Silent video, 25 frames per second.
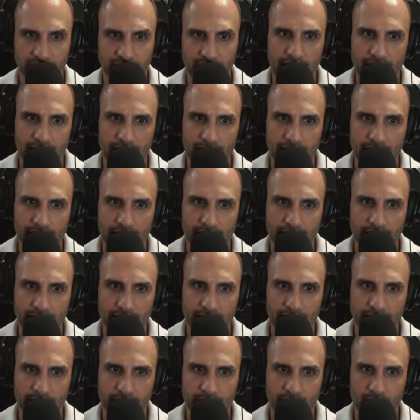And
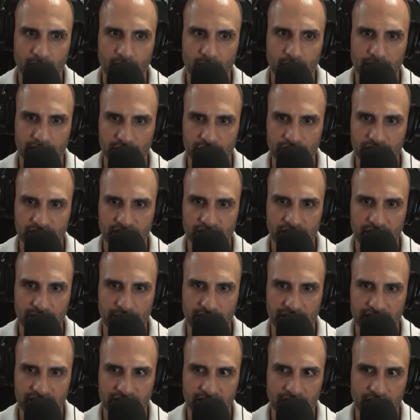let's just say
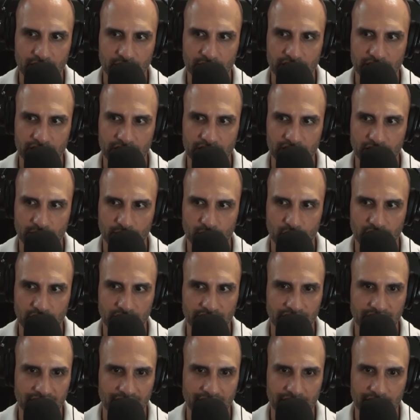my son reaches a point
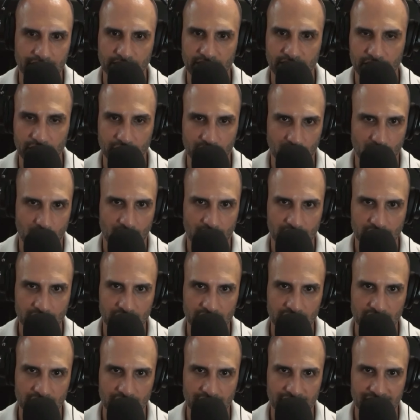of enlightenment or
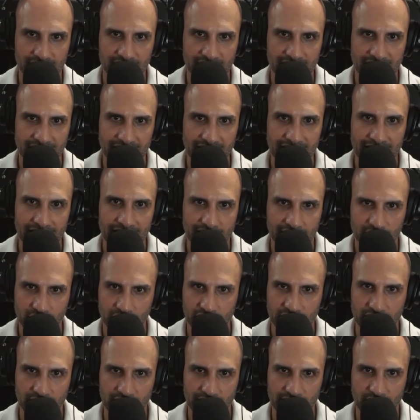consciousness, and he
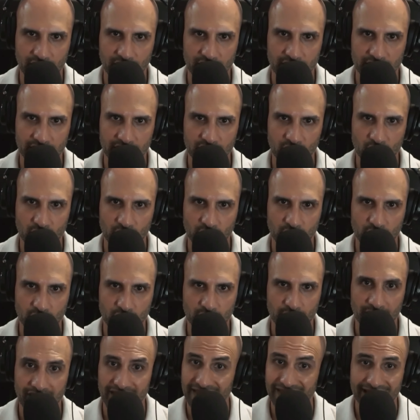turns the light on in his own
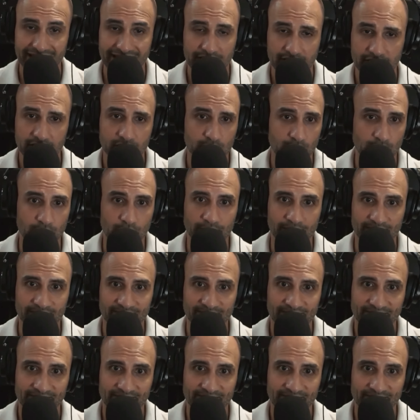room. That's his room.